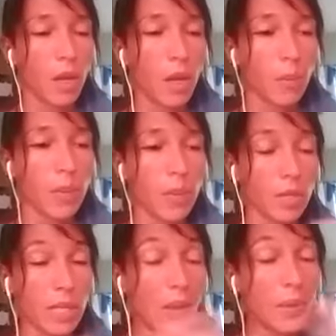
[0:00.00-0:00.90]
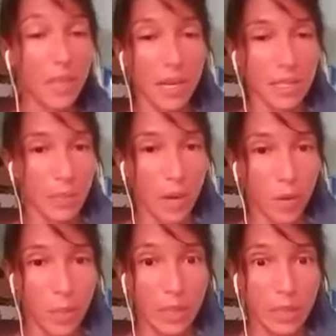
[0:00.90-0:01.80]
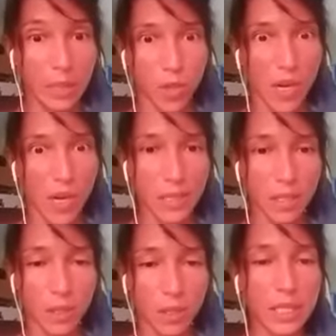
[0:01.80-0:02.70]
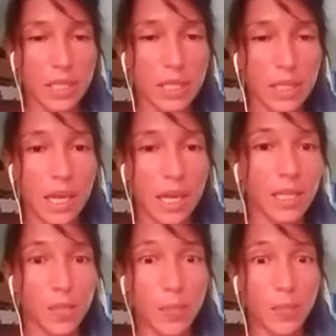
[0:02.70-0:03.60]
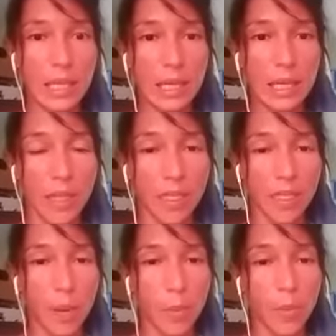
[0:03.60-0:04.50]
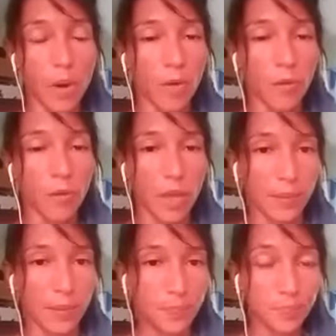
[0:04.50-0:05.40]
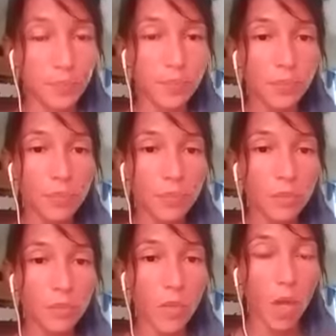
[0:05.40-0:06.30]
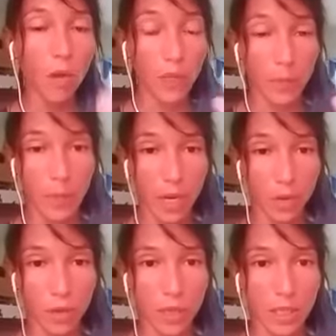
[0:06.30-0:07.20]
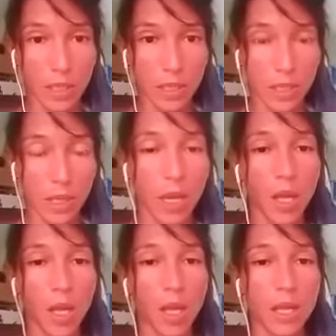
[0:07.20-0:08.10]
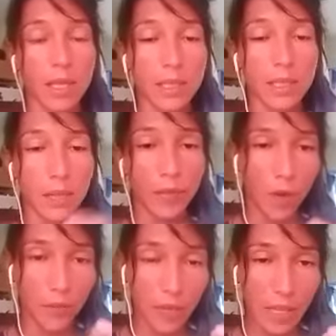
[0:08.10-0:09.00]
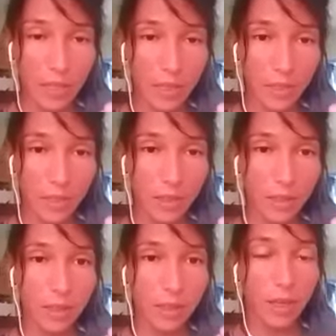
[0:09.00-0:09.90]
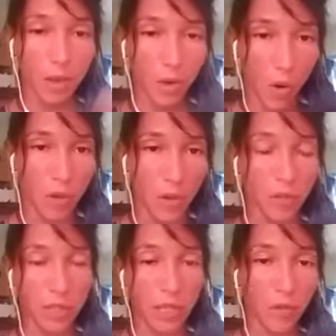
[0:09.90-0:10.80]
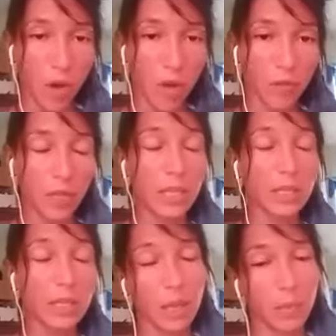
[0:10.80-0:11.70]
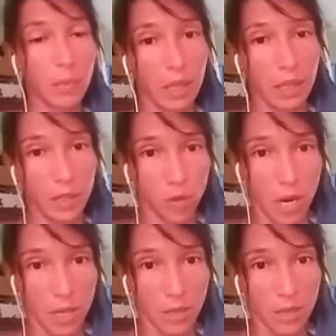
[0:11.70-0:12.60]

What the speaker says: because everything is about building trust. So that is basically the theme of the mini retreat. Self-confidence, growing your self-confidence, and building trust.